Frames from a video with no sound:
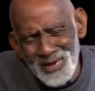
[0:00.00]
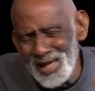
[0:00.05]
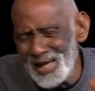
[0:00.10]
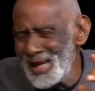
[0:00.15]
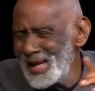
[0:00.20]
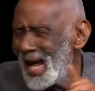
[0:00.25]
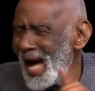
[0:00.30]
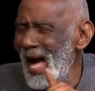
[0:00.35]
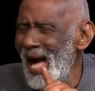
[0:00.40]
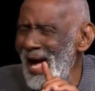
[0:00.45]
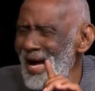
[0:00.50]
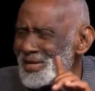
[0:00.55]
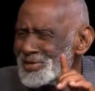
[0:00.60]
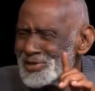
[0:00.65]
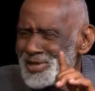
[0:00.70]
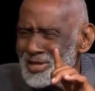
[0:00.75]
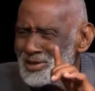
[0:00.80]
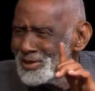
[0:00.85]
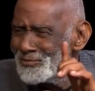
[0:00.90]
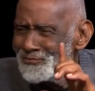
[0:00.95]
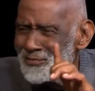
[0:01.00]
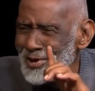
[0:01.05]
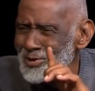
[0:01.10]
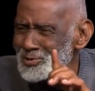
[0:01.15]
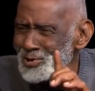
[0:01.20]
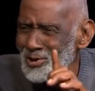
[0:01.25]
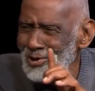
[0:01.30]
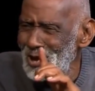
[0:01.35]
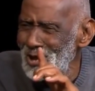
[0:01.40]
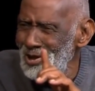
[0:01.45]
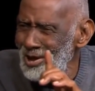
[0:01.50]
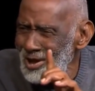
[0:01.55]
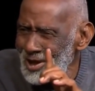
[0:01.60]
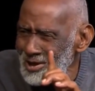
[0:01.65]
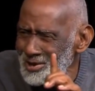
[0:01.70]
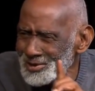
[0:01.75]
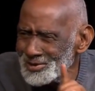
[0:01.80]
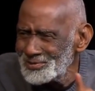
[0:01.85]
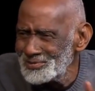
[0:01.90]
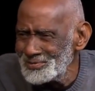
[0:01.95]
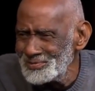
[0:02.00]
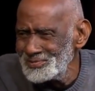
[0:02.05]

am the last individual on earth